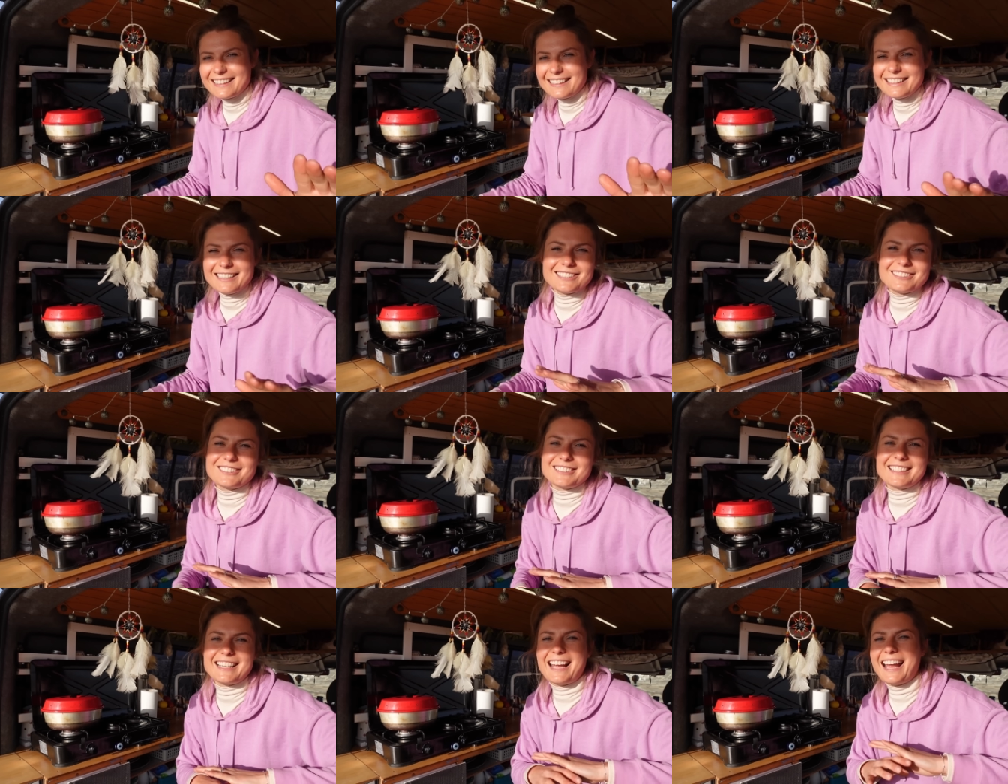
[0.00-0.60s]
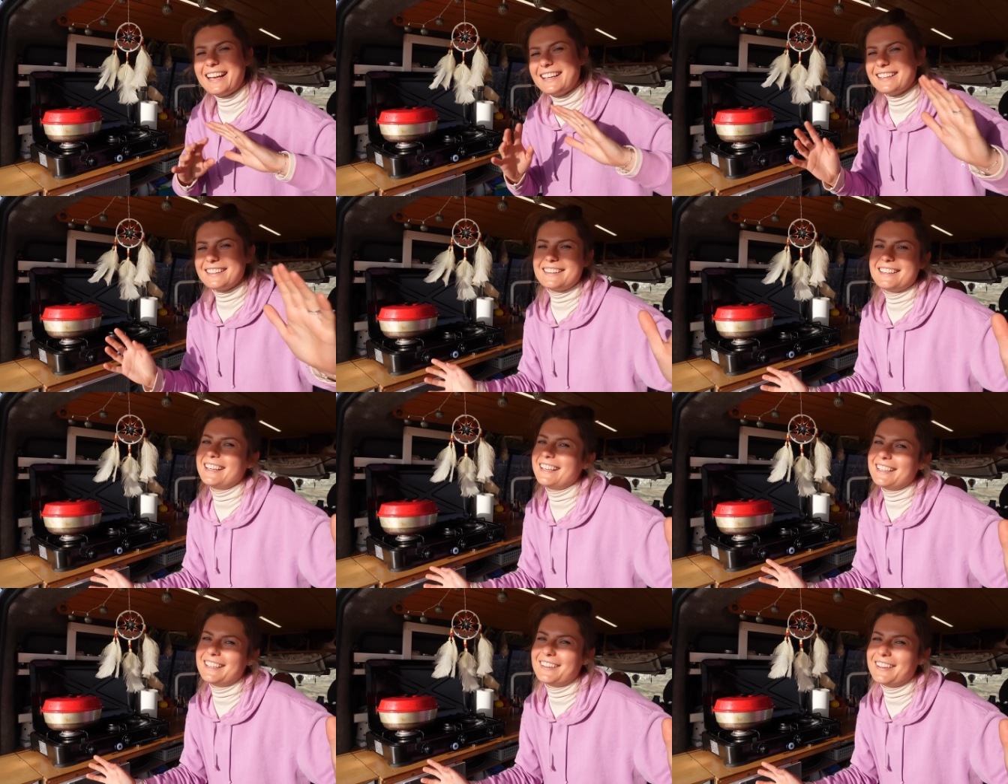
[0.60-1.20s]
literally
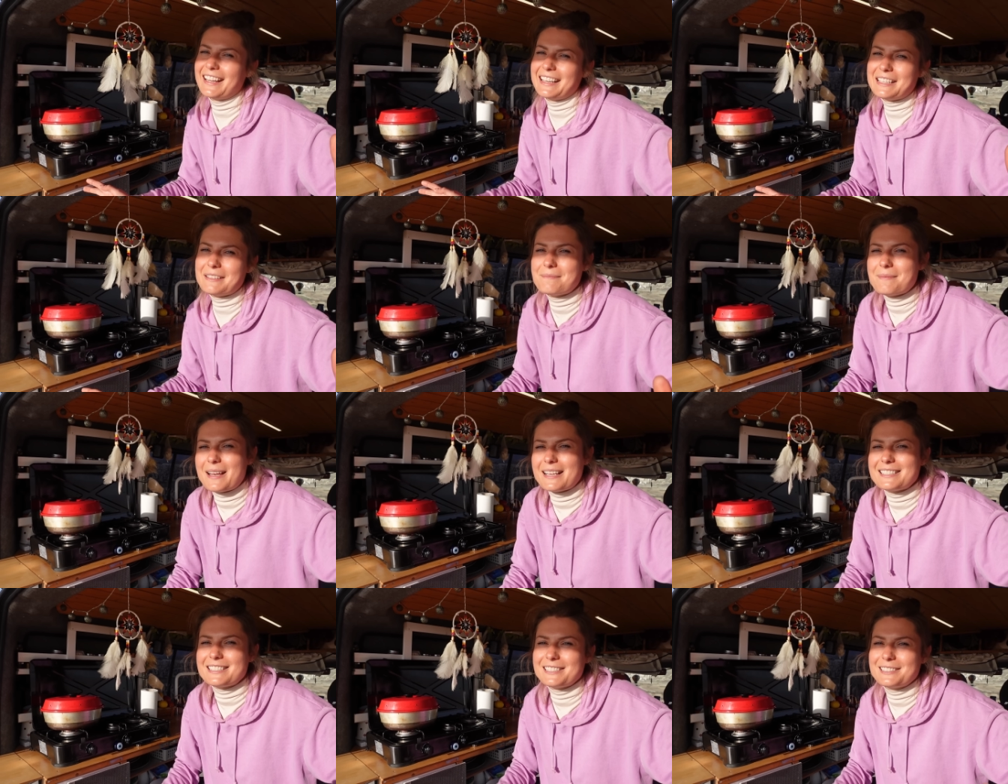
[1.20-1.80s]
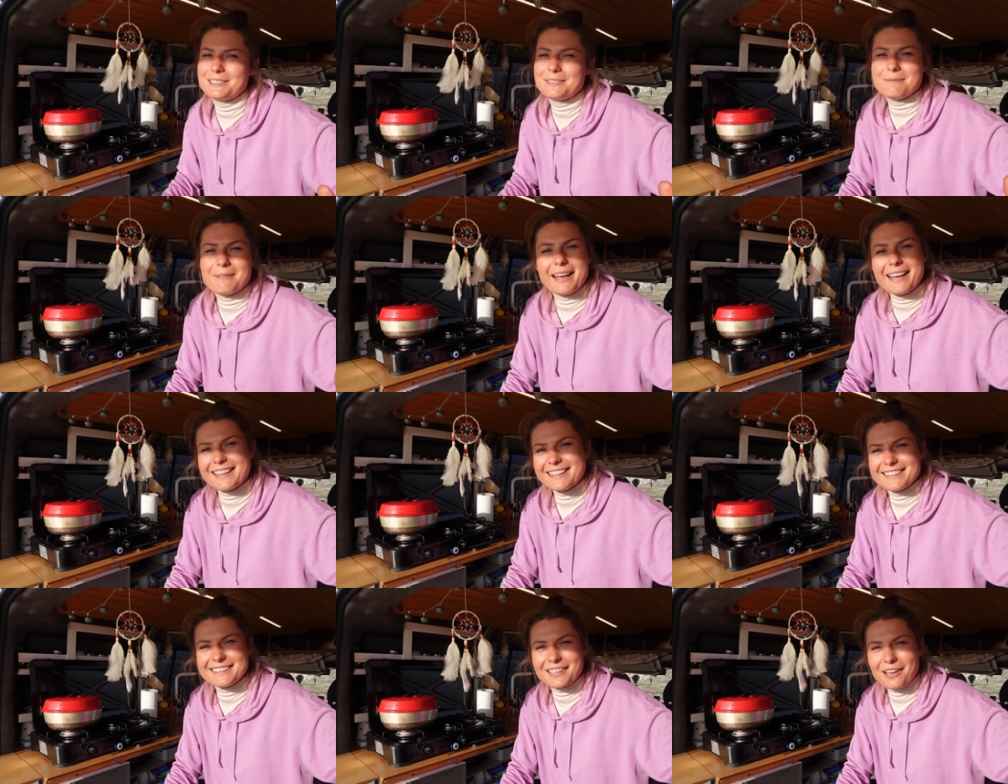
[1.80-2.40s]
anything you can imagine to
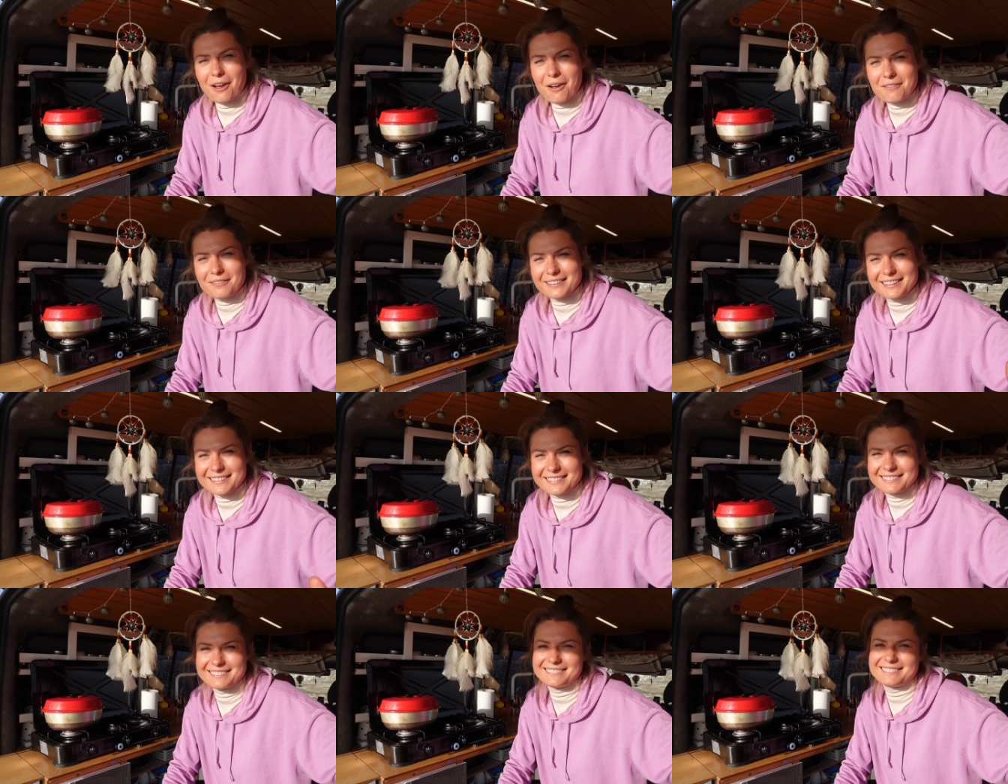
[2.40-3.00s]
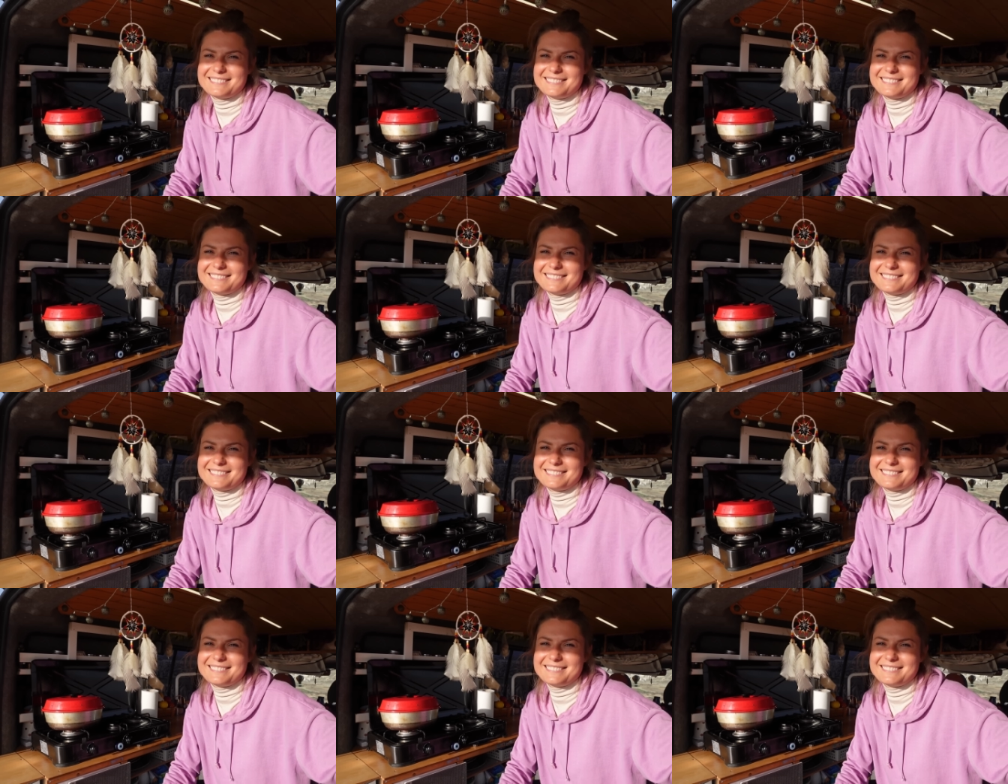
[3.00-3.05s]
make in the oven.